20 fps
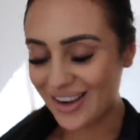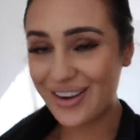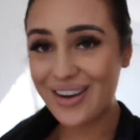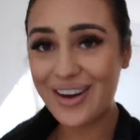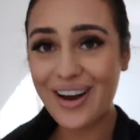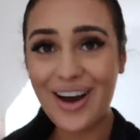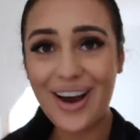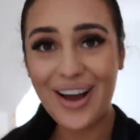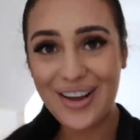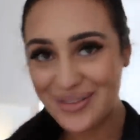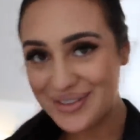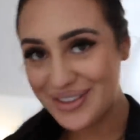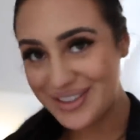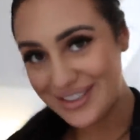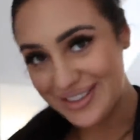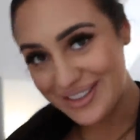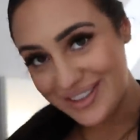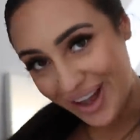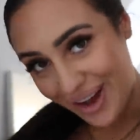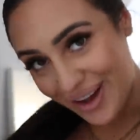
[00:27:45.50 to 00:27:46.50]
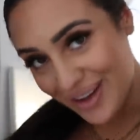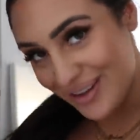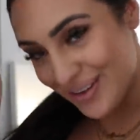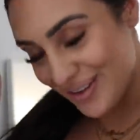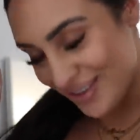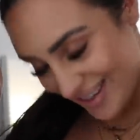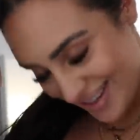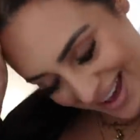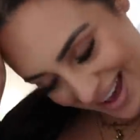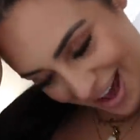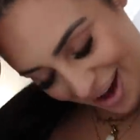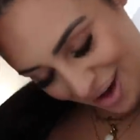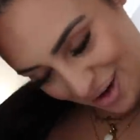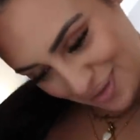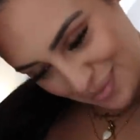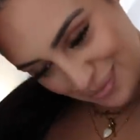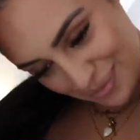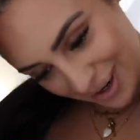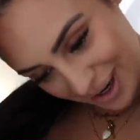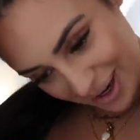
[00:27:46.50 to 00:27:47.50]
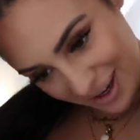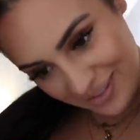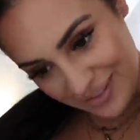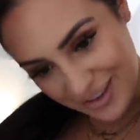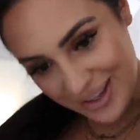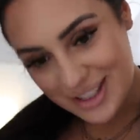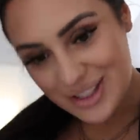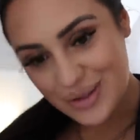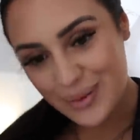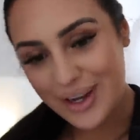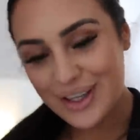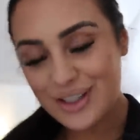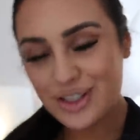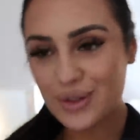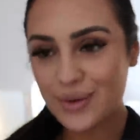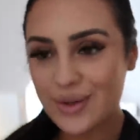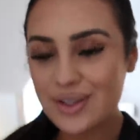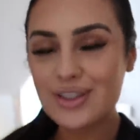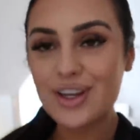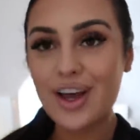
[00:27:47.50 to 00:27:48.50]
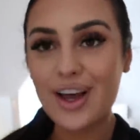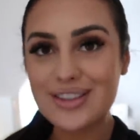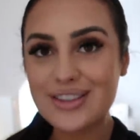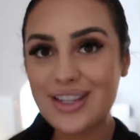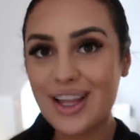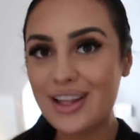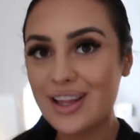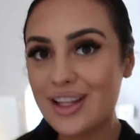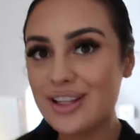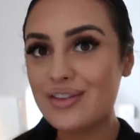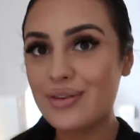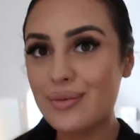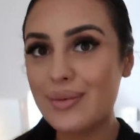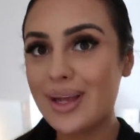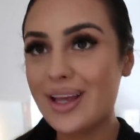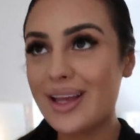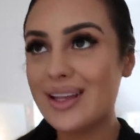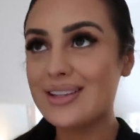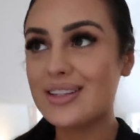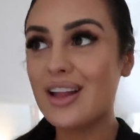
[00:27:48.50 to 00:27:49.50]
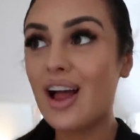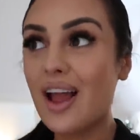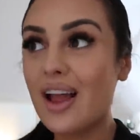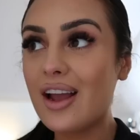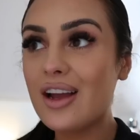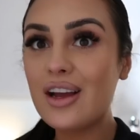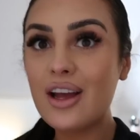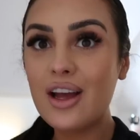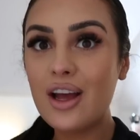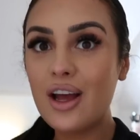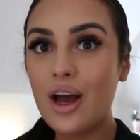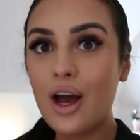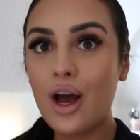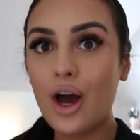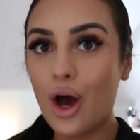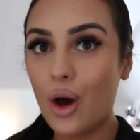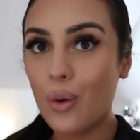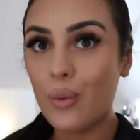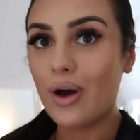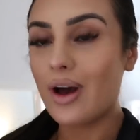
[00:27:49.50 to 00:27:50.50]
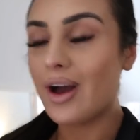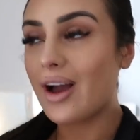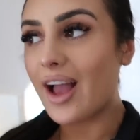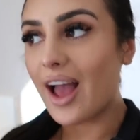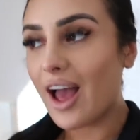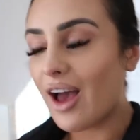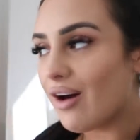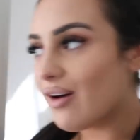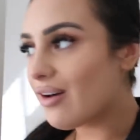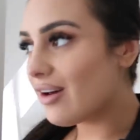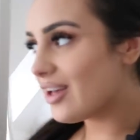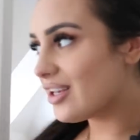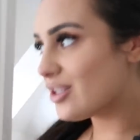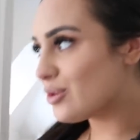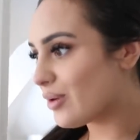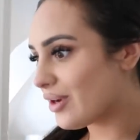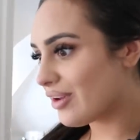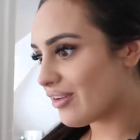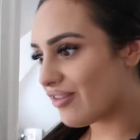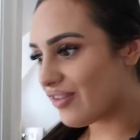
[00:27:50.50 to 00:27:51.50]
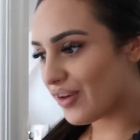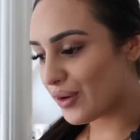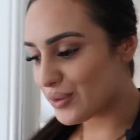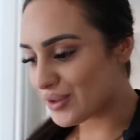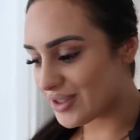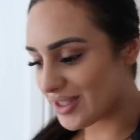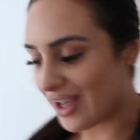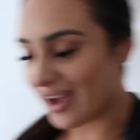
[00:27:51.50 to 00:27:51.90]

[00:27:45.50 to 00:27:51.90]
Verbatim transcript: I'm so out of breath. I swear doing tasks like this for me is like a workout it's what it feels